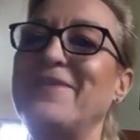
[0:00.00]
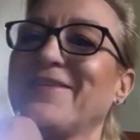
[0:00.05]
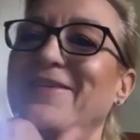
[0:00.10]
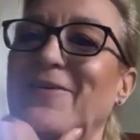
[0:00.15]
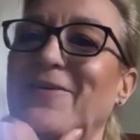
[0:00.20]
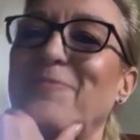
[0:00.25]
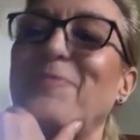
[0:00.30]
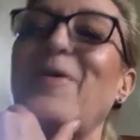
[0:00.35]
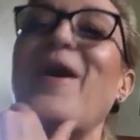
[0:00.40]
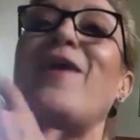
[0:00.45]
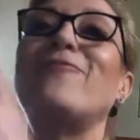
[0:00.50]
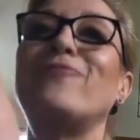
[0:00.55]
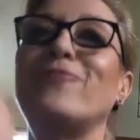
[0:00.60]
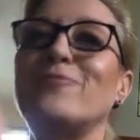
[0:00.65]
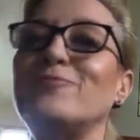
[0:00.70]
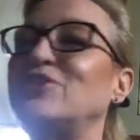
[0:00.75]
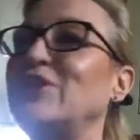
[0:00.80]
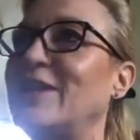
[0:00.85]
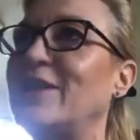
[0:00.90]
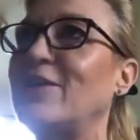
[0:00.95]
Apart
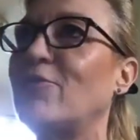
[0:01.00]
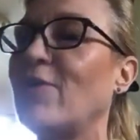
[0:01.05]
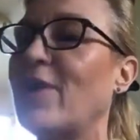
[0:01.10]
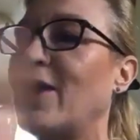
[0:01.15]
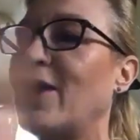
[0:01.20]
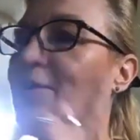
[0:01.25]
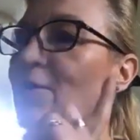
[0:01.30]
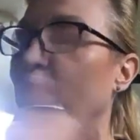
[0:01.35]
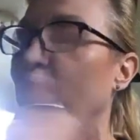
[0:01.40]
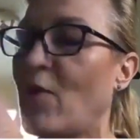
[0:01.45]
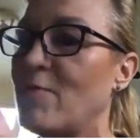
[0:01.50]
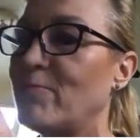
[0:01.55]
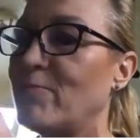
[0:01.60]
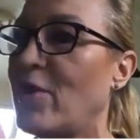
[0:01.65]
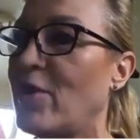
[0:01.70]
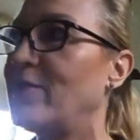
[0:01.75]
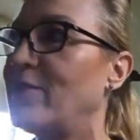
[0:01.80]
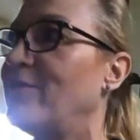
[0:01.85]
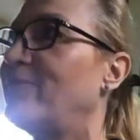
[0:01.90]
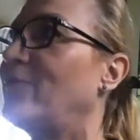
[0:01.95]
from Jenny Craig, I won't
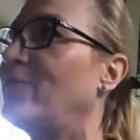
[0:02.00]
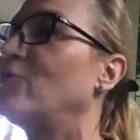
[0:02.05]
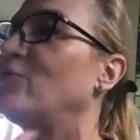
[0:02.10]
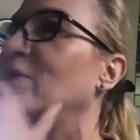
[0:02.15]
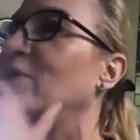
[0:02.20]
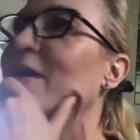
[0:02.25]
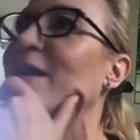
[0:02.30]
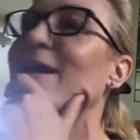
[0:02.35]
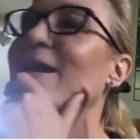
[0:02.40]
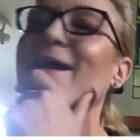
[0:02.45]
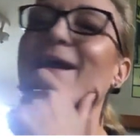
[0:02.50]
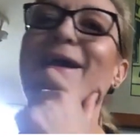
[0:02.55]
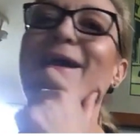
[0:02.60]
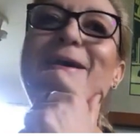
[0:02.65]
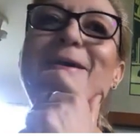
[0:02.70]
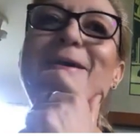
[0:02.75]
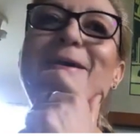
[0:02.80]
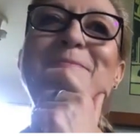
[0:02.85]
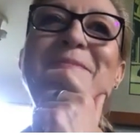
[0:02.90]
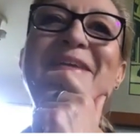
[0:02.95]
buy their food.
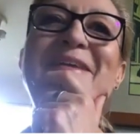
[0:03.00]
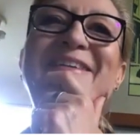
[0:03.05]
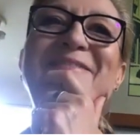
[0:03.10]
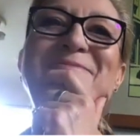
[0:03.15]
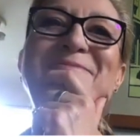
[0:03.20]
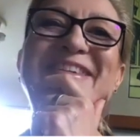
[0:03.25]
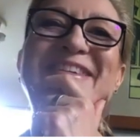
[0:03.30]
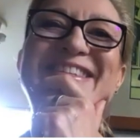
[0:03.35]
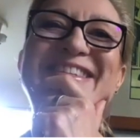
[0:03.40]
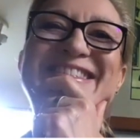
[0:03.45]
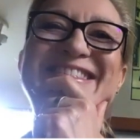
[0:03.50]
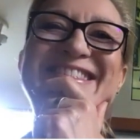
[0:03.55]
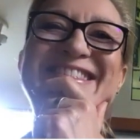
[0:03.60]
But